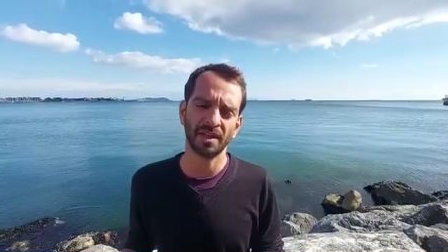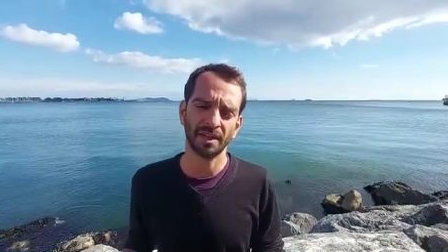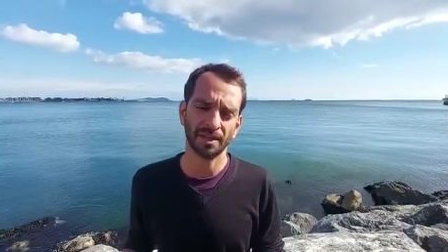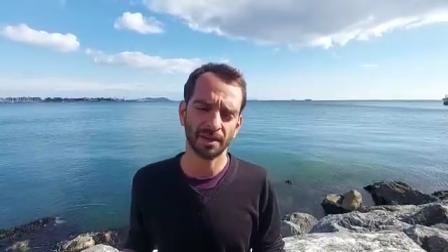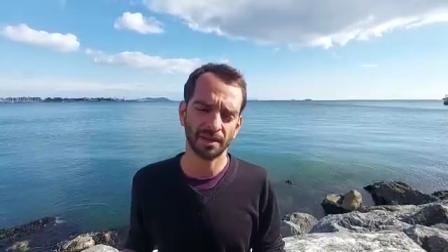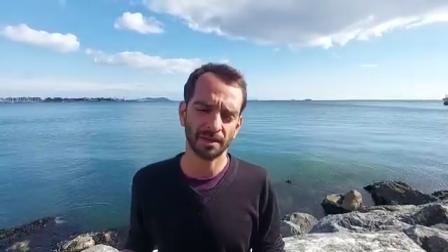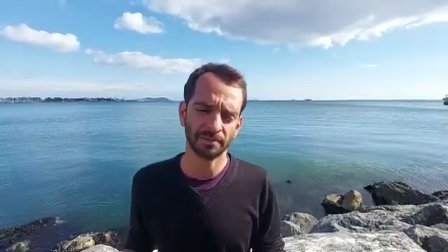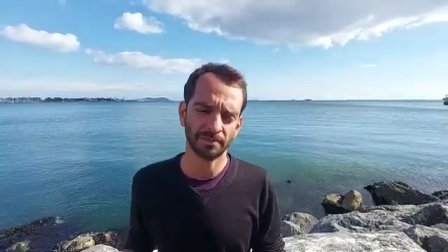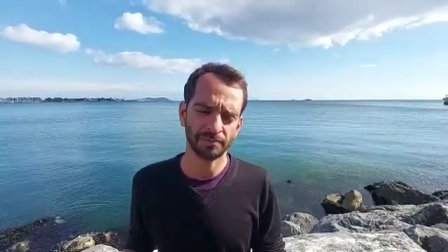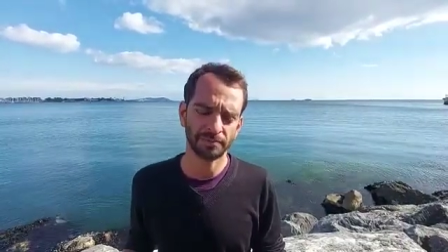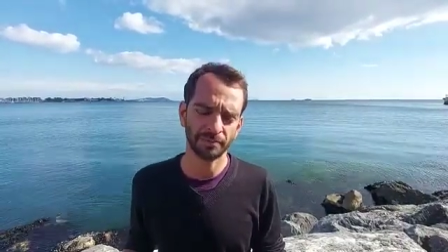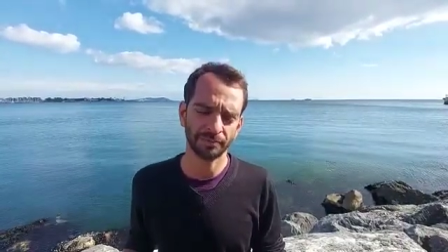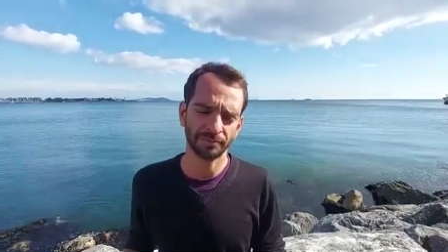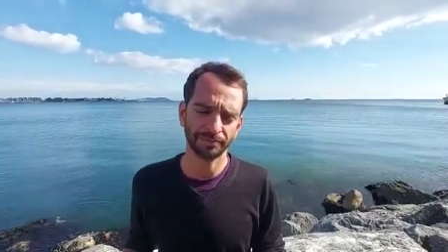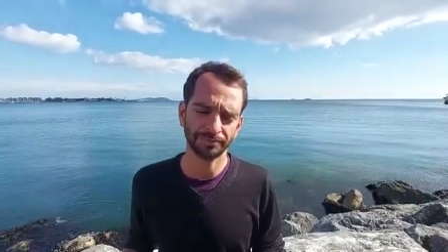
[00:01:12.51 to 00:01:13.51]

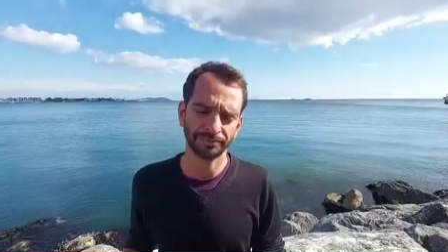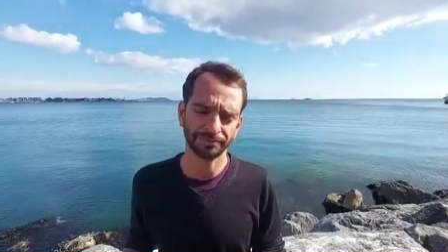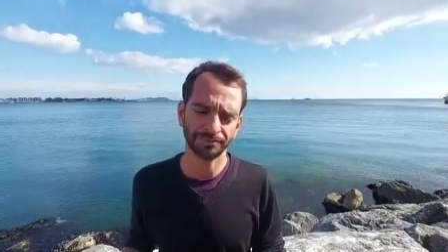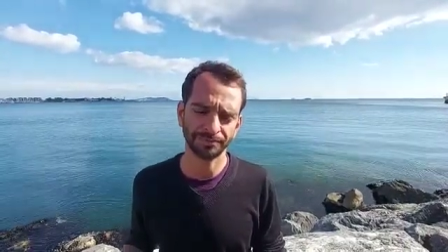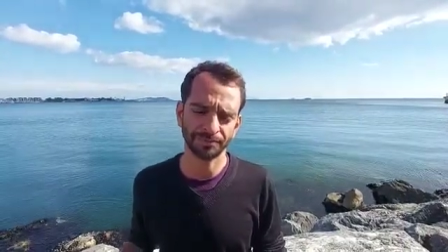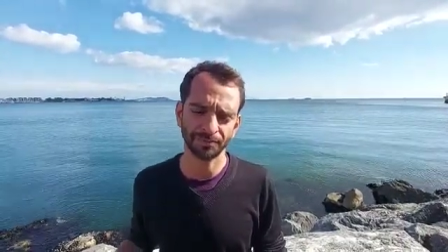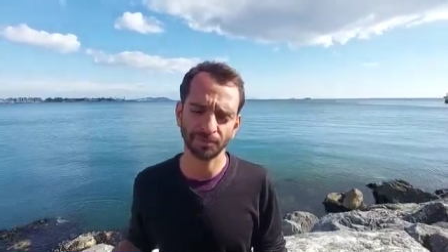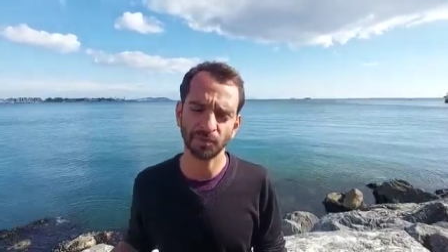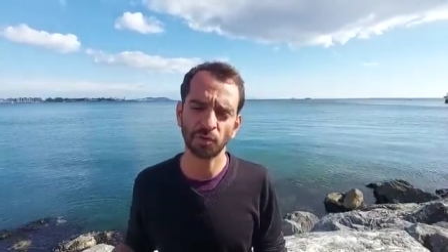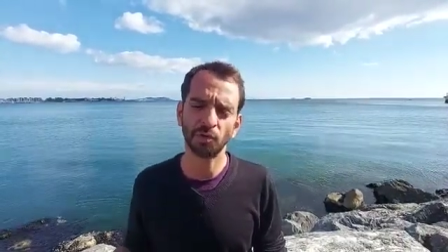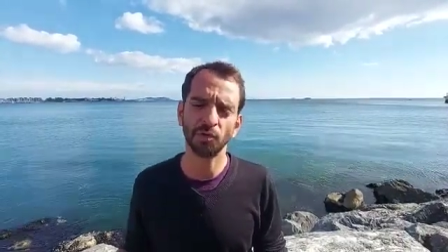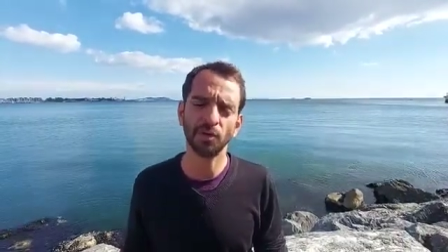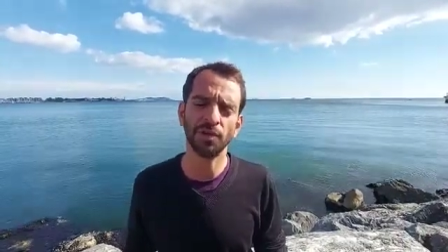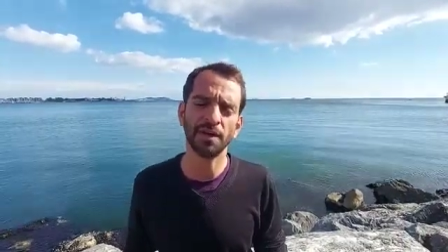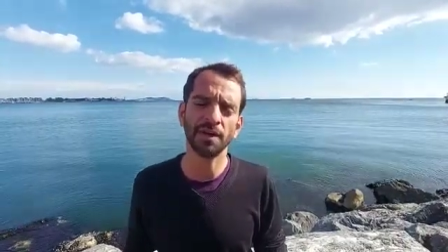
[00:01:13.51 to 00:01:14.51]
um,
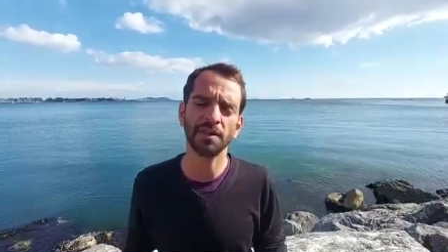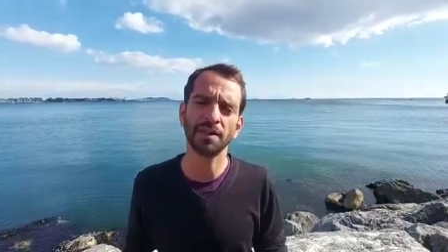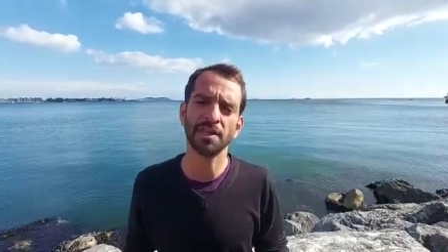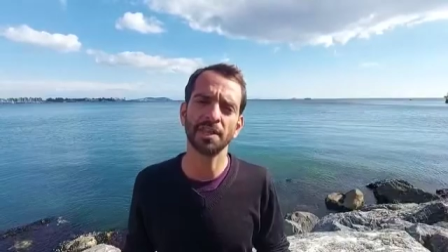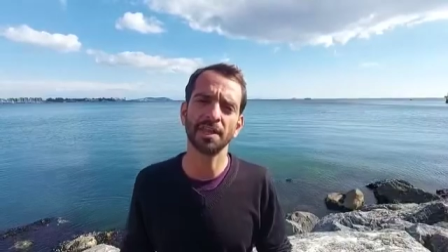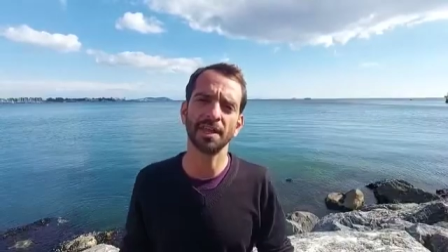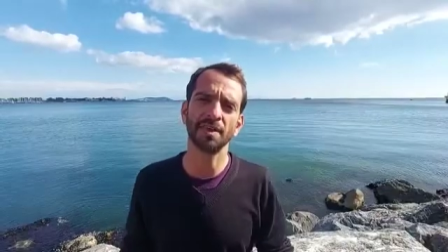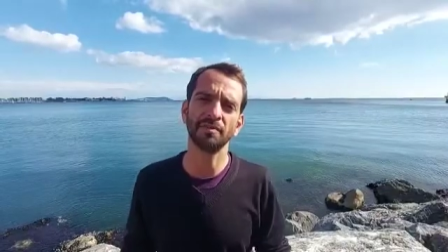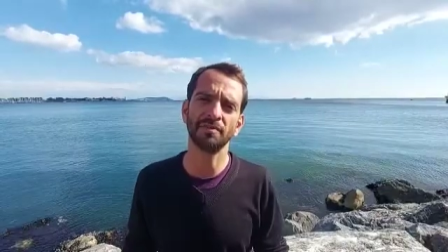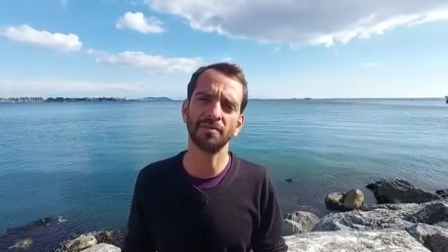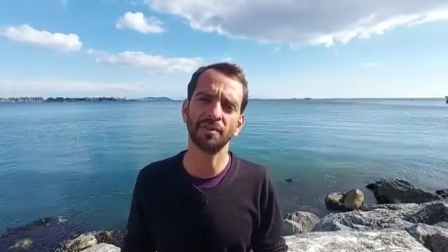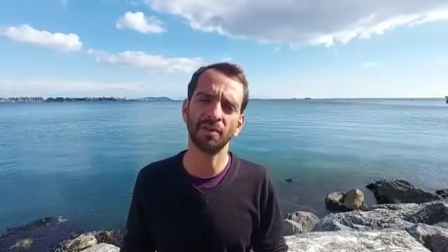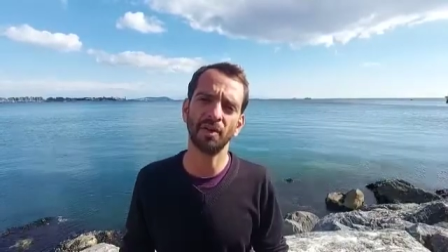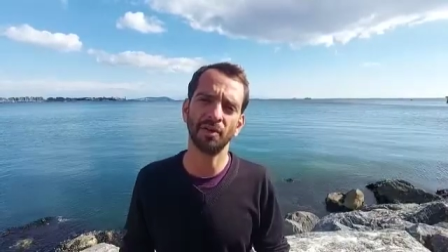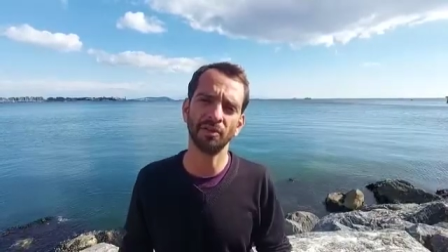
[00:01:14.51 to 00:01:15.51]
all the other stuff
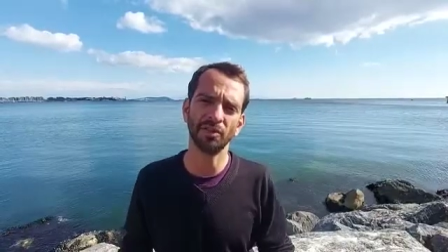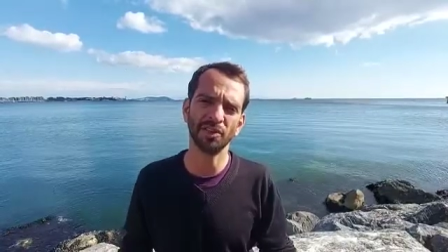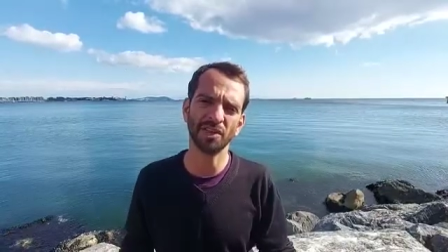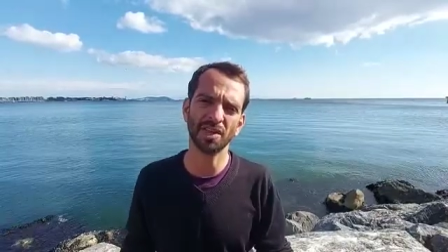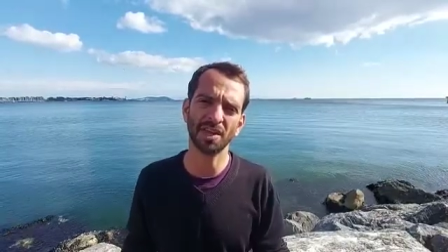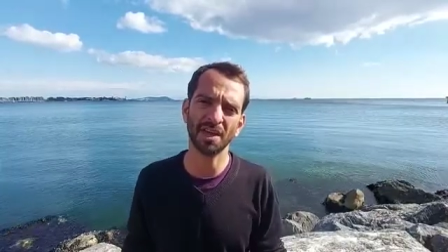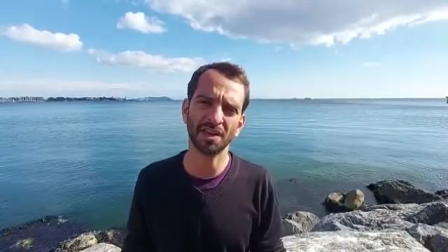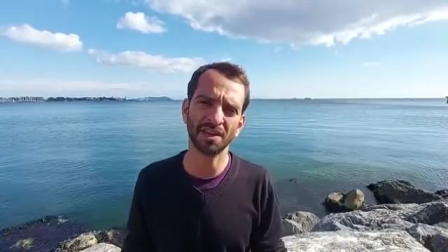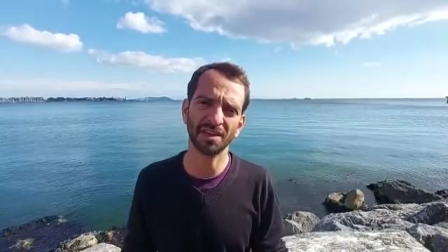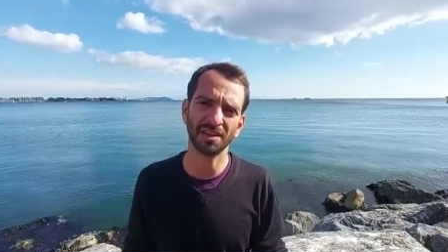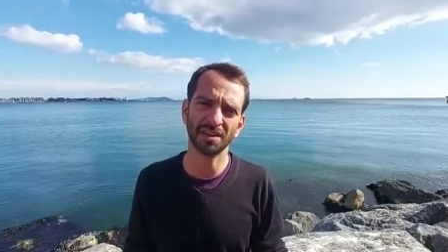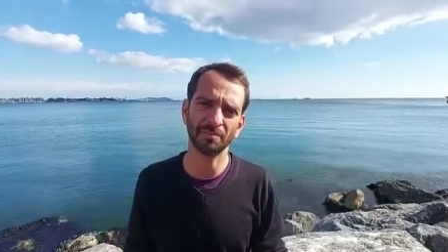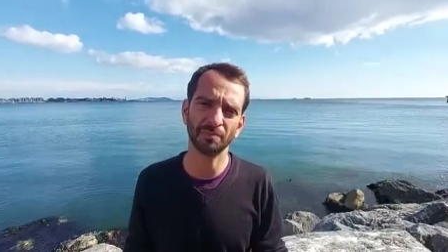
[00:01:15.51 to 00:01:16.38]
on the side